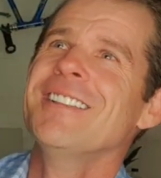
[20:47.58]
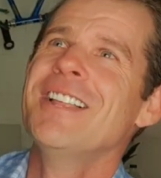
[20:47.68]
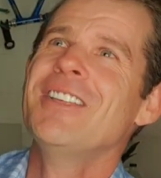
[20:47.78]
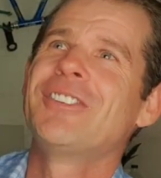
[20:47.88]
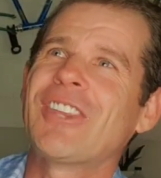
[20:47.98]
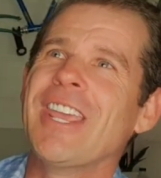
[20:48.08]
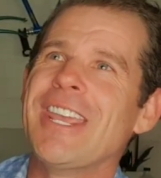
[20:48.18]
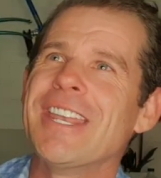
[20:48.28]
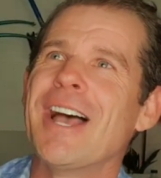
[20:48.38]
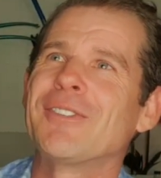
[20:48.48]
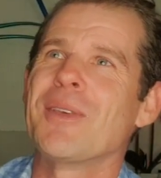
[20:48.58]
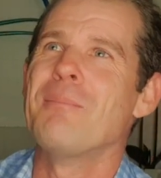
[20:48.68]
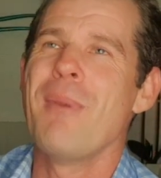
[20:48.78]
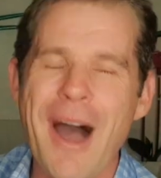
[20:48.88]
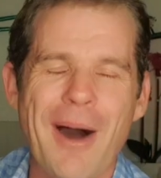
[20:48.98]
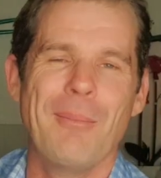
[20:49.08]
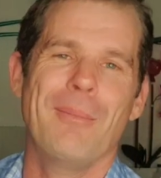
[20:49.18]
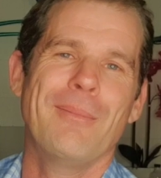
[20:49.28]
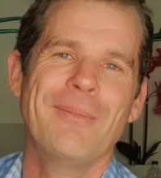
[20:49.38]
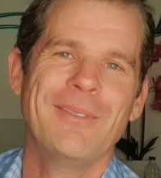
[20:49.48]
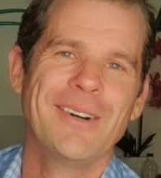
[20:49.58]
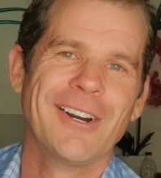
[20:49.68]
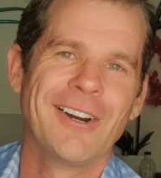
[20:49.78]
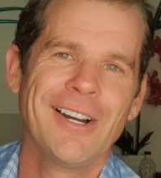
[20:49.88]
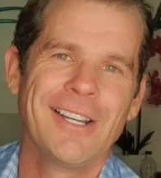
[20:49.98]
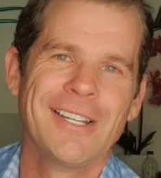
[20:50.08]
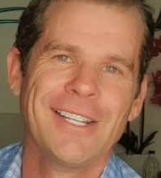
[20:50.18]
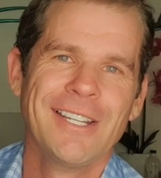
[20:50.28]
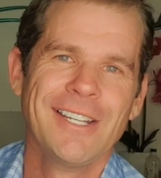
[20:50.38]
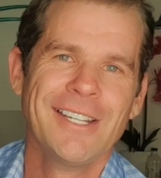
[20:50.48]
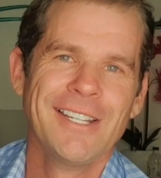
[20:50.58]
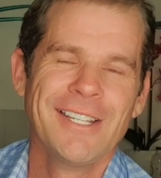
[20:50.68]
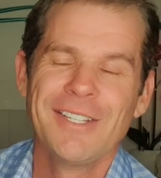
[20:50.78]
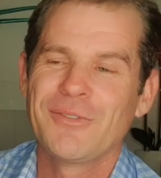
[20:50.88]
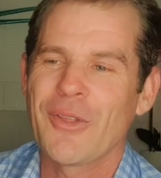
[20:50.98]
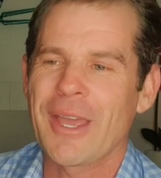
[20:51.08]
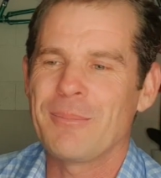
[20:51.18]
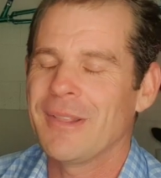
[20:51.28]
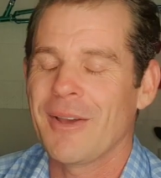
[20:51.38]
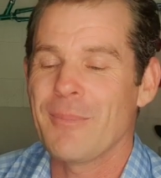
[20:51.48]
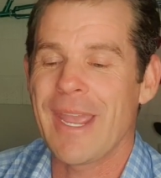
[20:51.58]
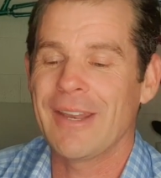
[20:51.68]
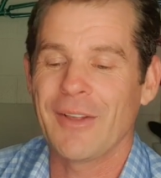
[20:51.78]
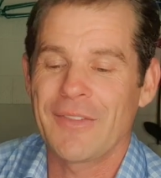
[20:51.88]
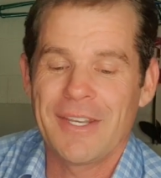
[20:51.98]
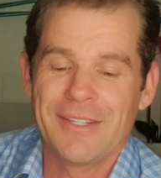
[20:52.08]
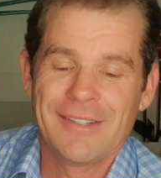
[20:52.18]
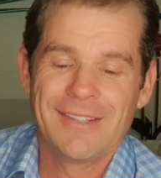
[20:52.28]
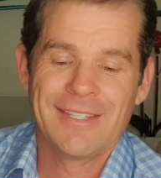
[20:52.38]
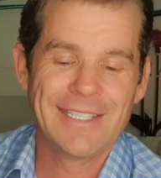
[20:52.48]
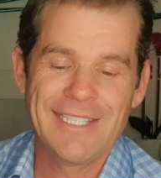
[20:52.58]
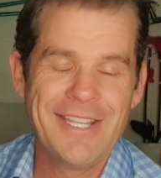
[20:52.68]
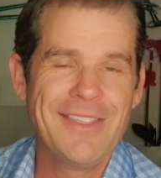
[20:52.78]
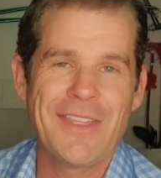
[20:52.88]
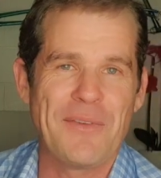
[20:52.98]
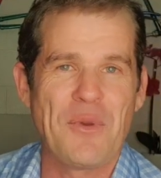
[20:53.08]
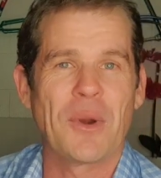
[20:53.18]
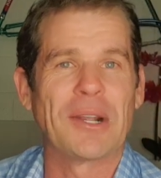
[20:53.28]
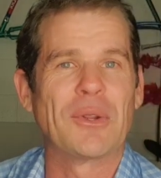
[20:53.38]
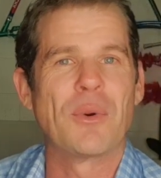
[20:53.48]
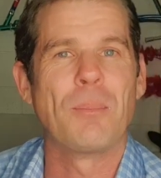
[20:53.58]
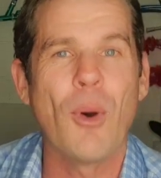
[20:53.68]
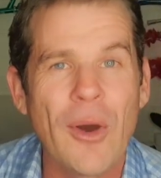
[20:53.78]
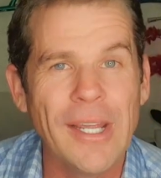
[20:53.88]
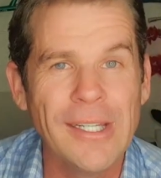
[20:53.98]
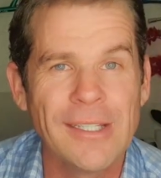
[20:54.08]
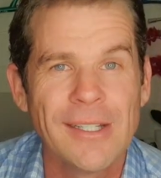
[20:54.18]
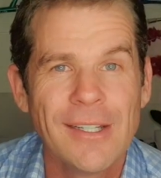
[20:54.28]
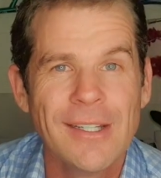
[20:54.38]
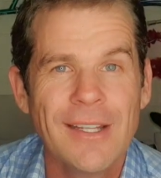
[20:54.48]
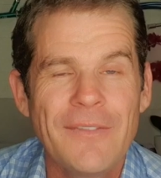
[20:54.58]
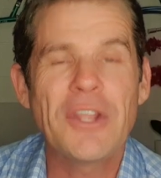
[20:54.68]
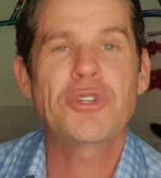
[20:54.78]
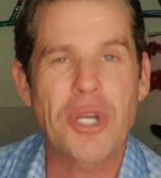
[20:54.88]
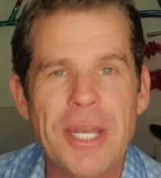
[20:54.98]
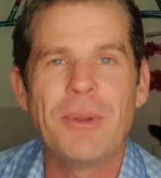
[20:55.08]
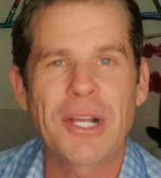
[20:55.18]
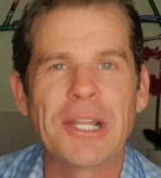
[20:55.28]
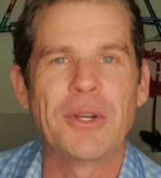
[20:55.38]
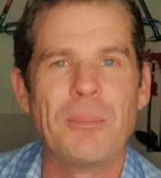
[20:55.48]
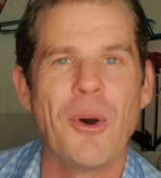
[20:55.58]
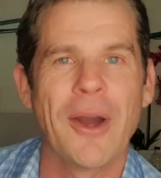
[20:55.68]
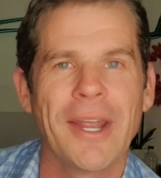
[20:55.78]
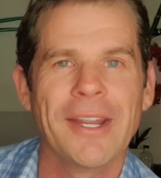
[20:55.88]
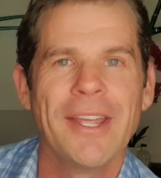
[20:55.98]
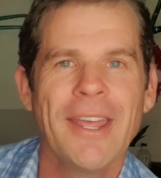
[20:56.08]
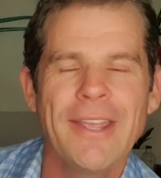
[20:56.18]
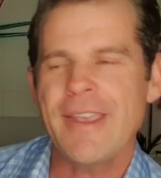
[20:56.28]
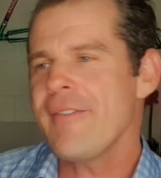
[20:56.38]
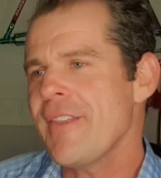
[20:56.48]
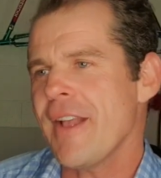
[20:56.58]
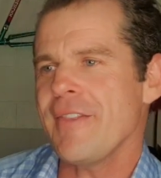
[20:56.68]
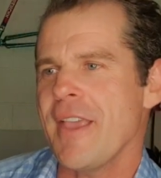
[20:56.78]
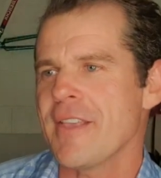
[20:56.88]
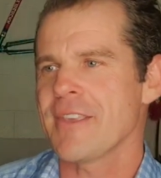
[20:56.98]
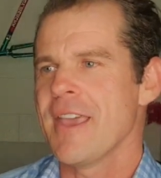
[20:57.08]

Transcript: seen as the mum, all right, for that, like, man, like, then, if you want a little boy, then treat him like a little boy. Yeah, this.